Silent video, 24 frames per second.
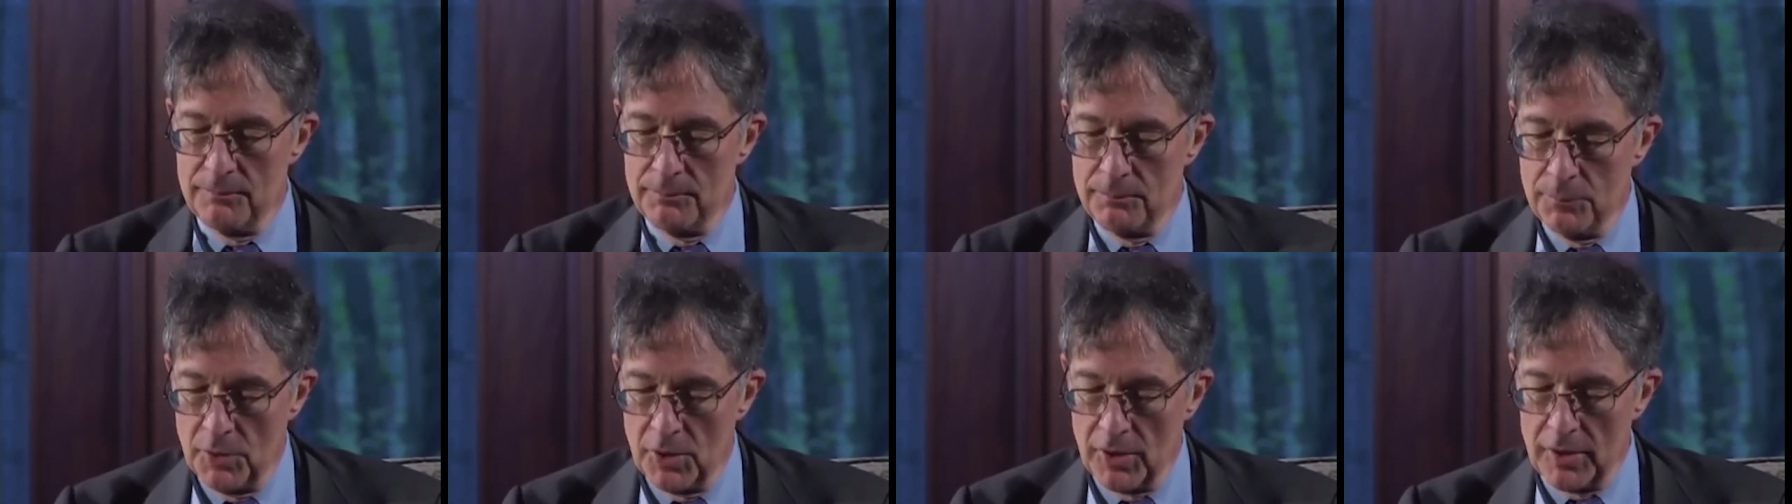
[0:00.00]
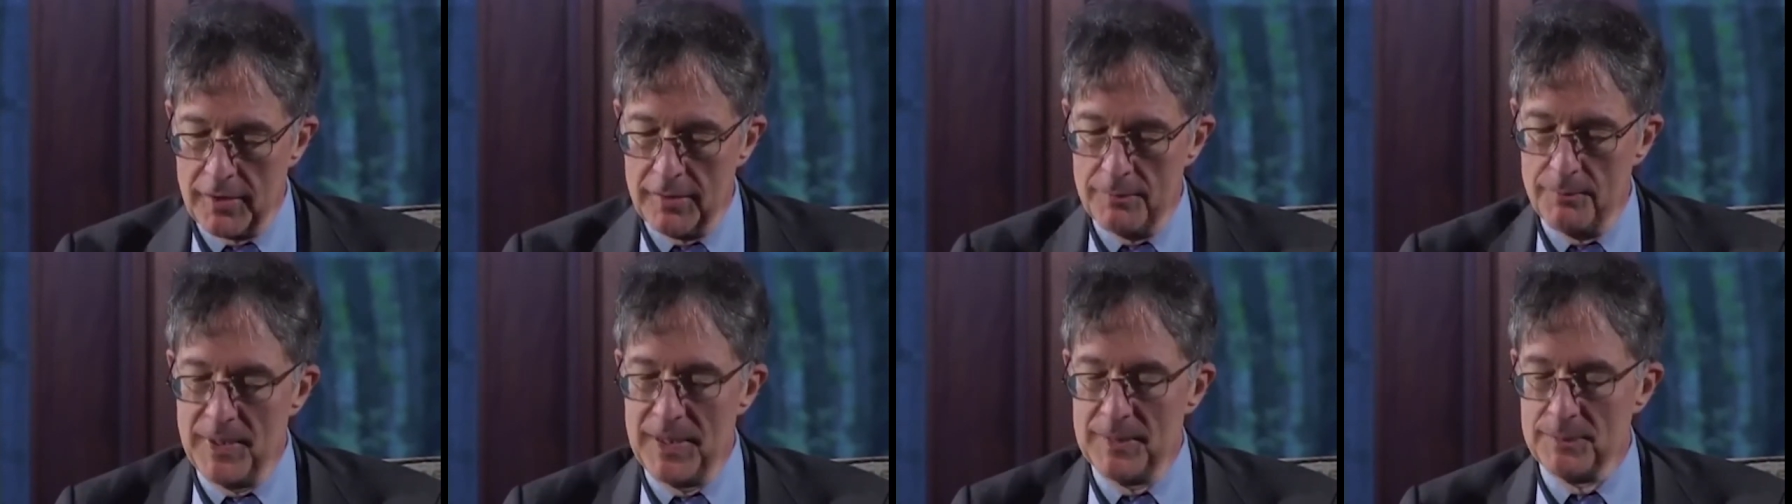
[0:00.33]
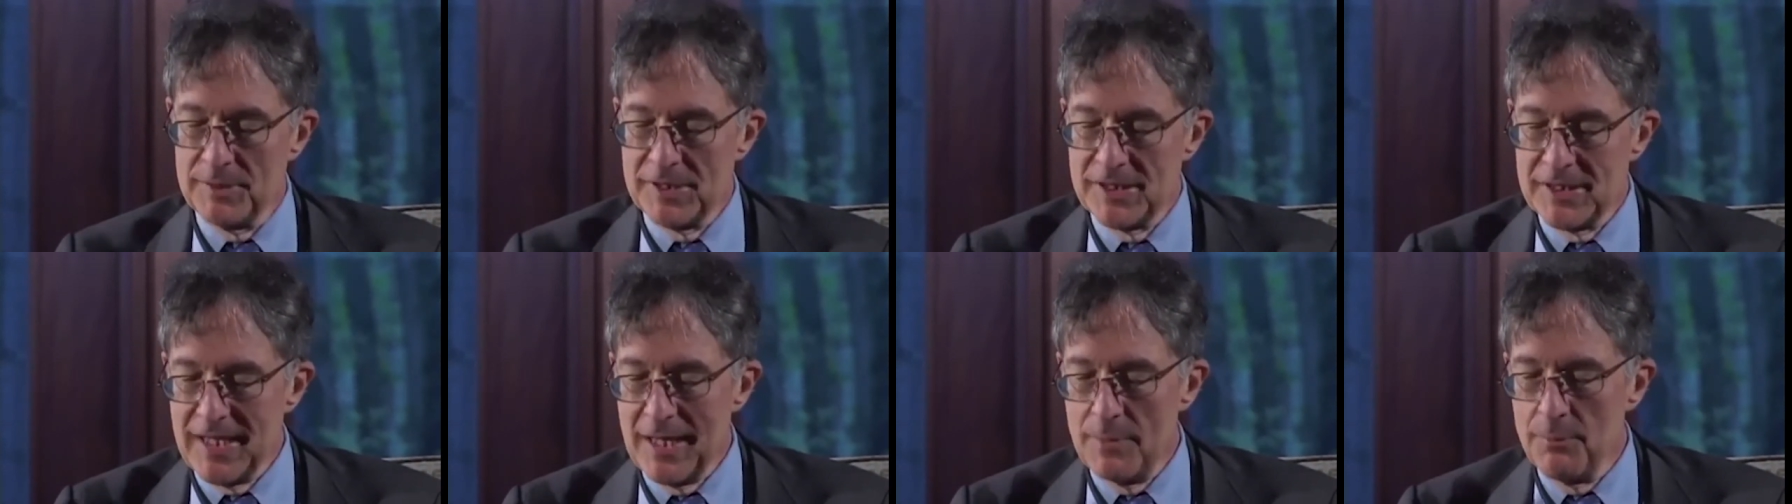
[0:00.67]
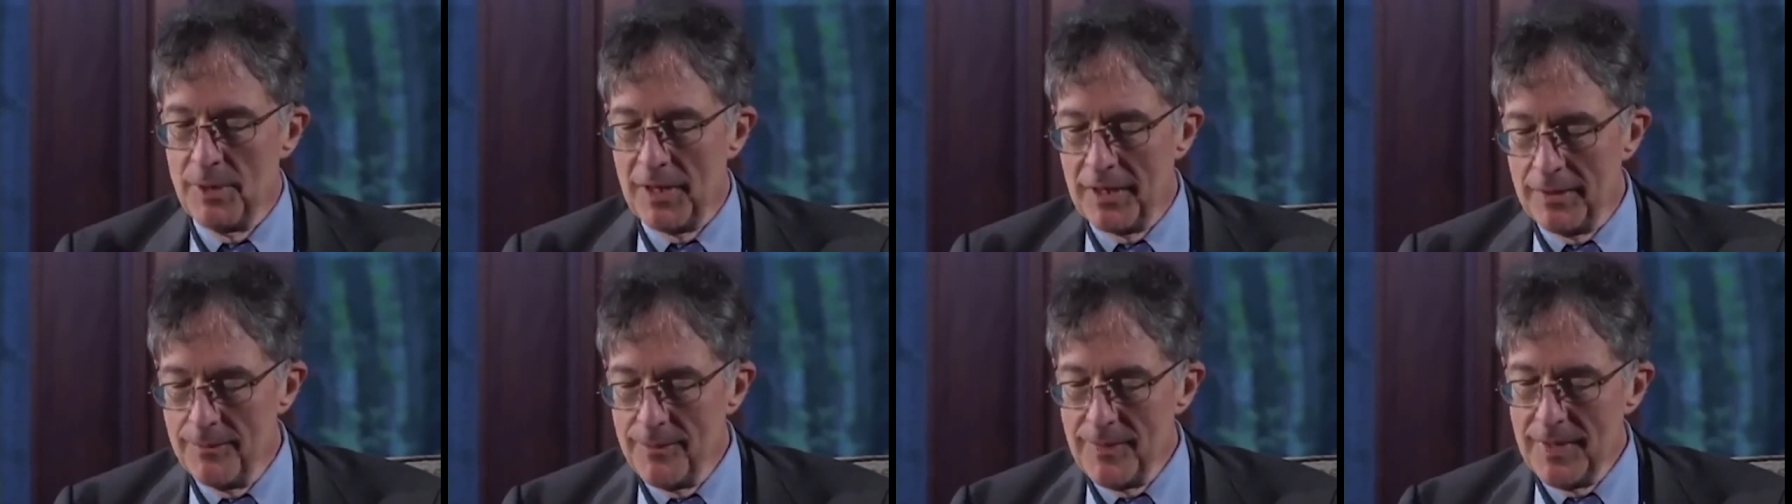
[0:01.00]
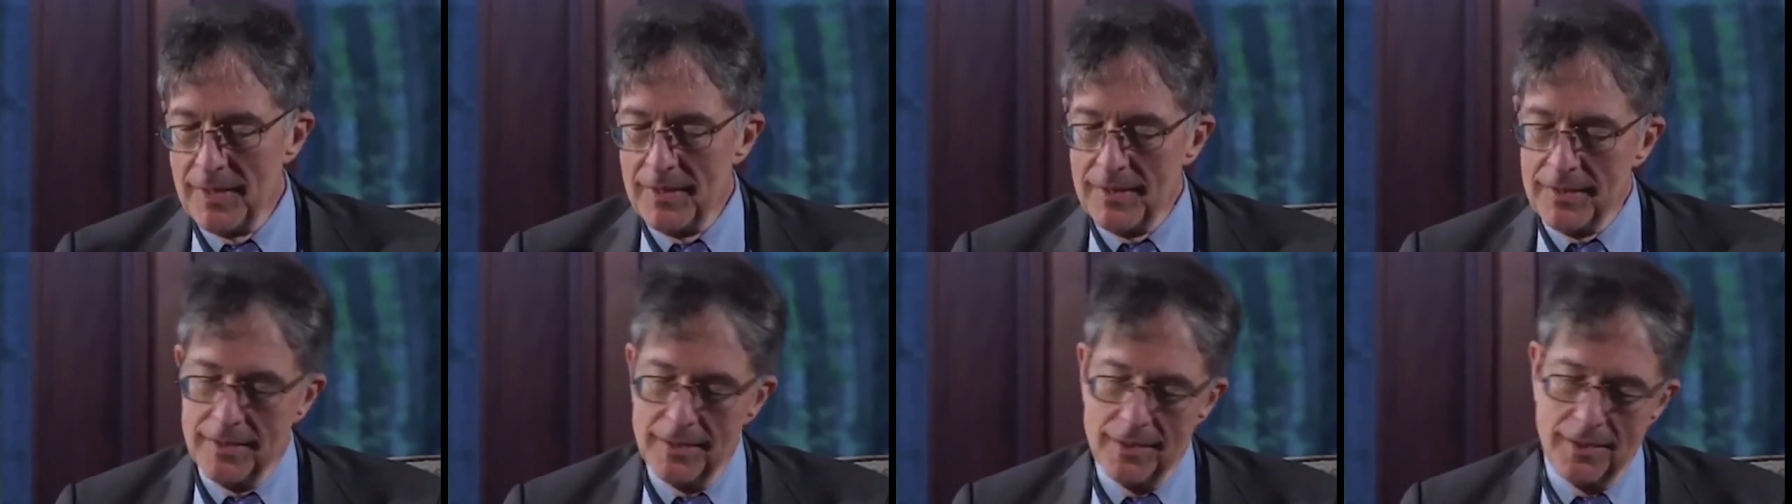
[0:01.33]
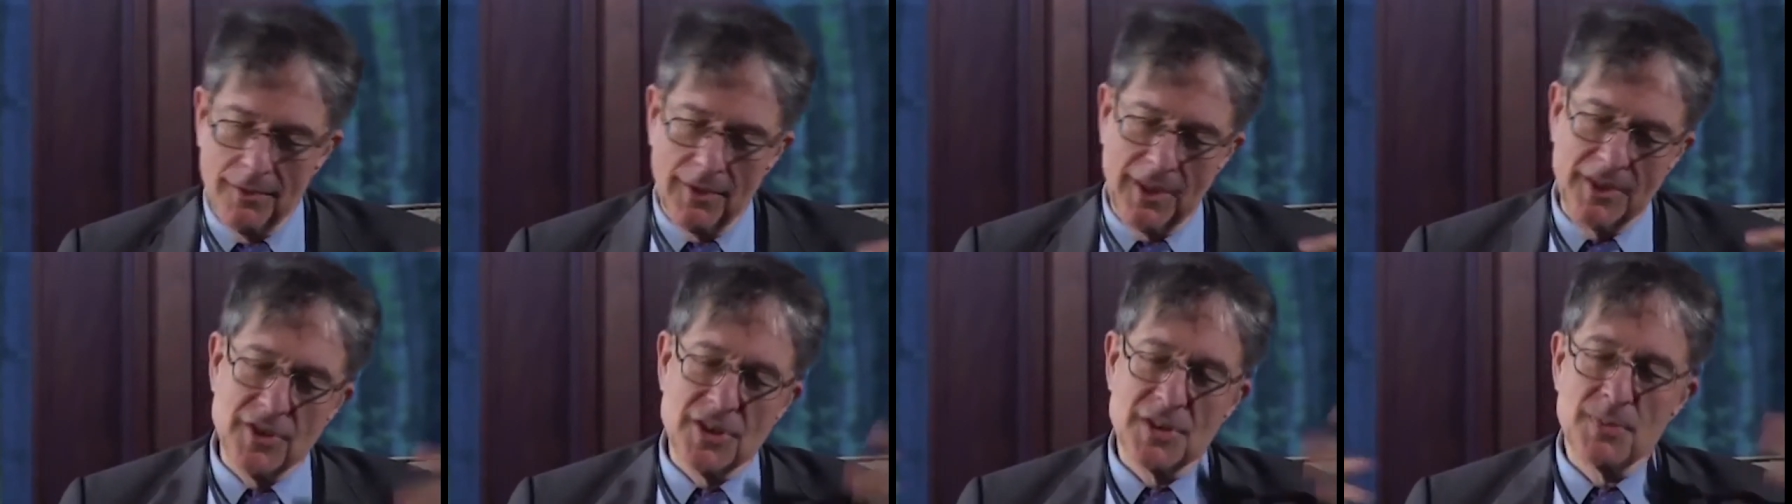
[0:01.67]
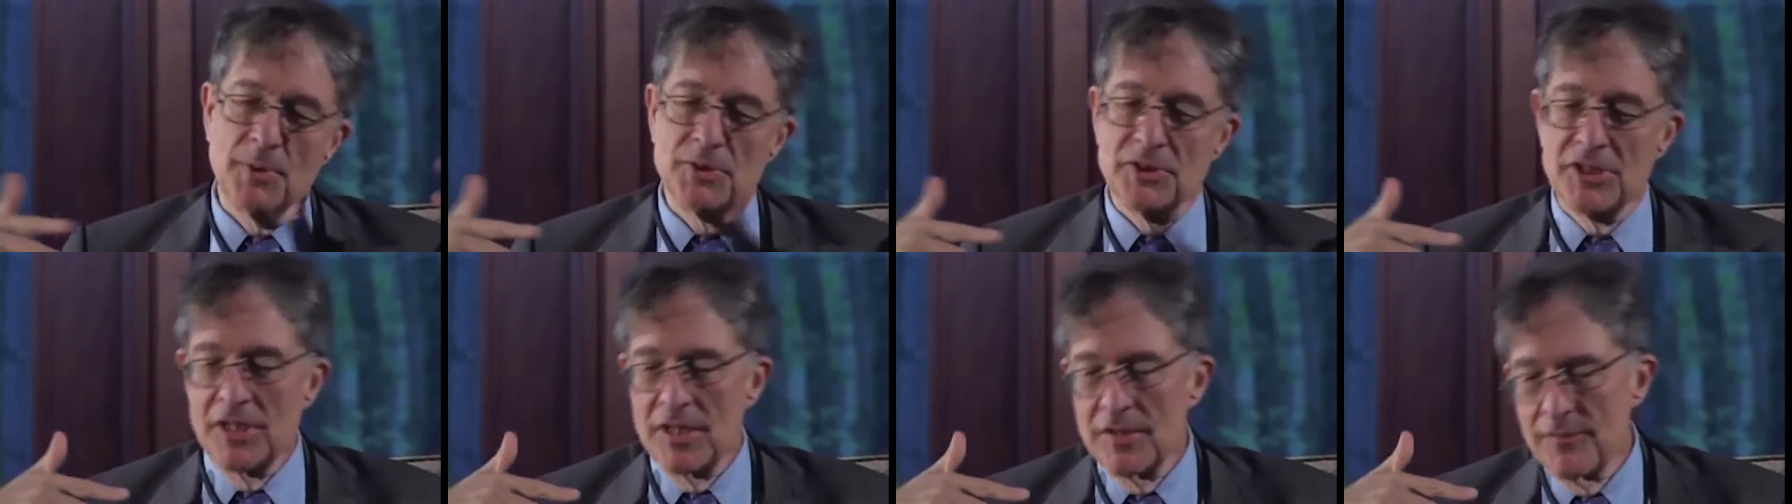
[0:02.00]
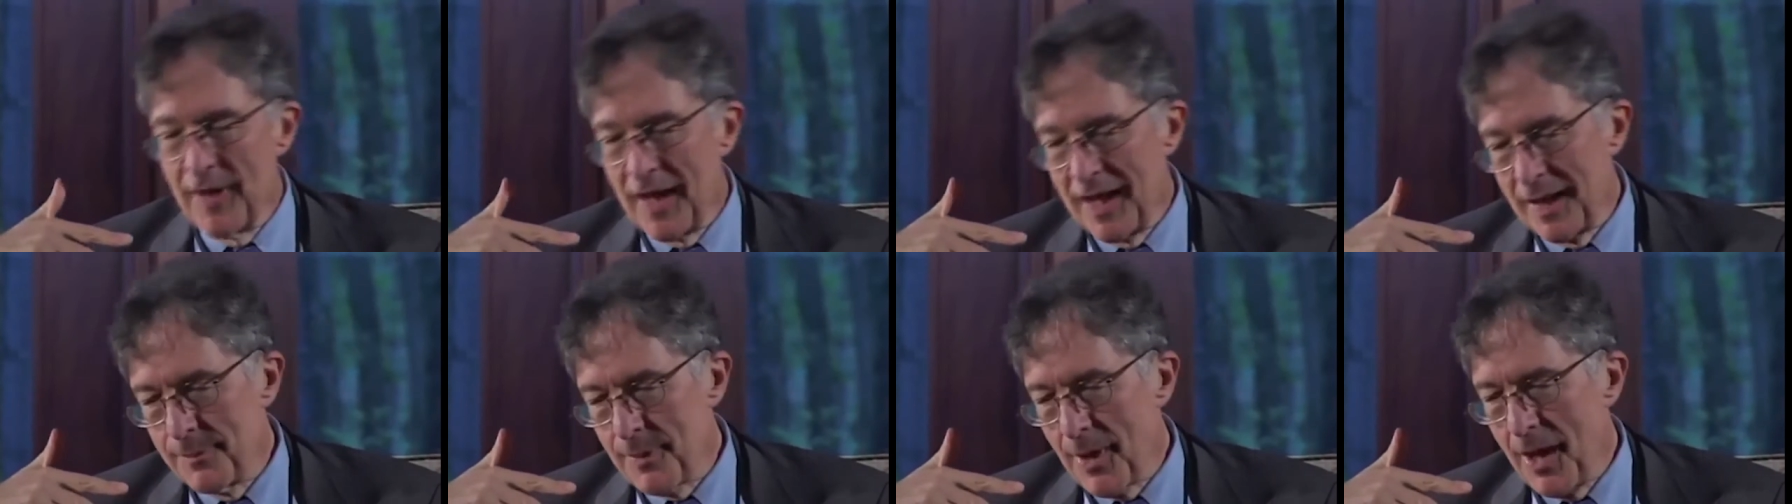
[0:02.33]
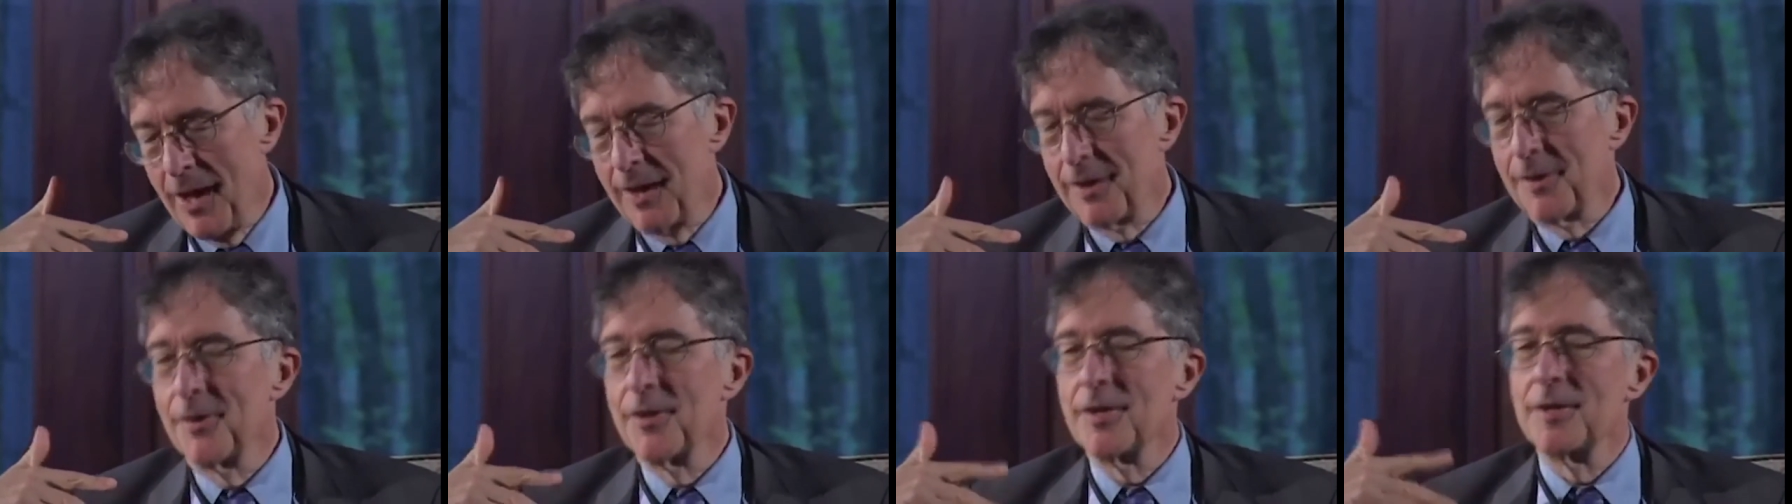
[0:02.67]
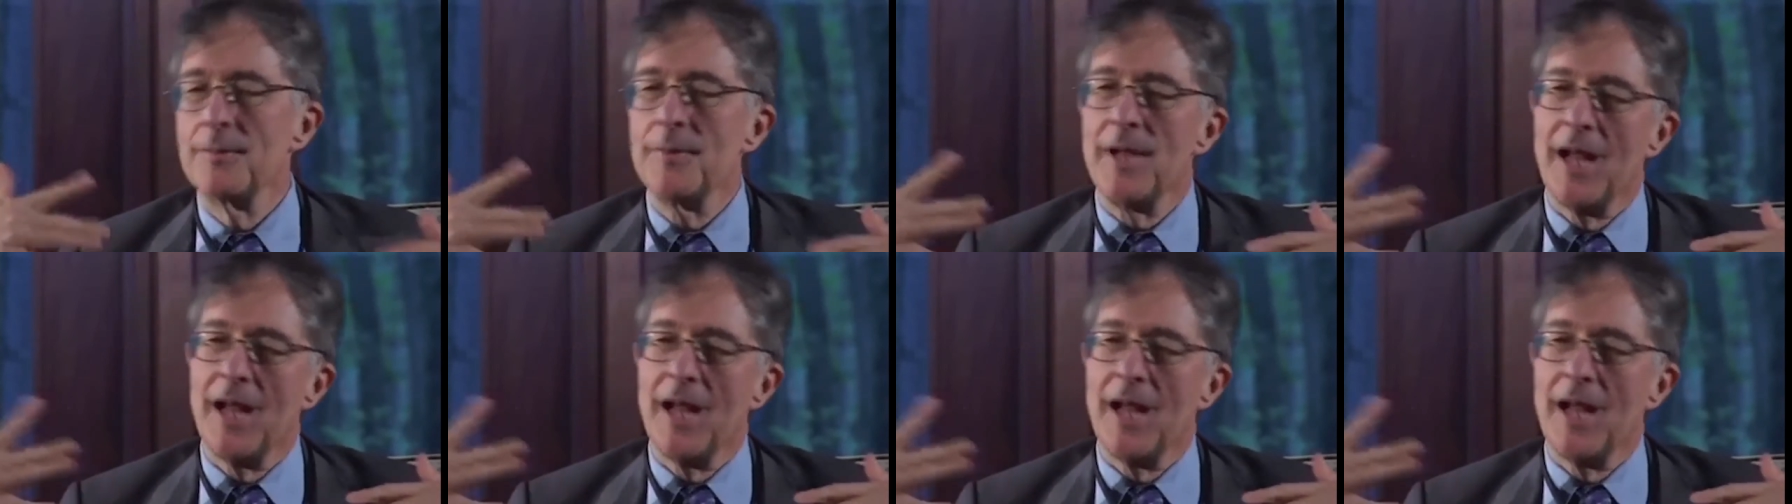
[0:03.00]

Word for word: book, people say, well, you know, are you supposed to develop all of them?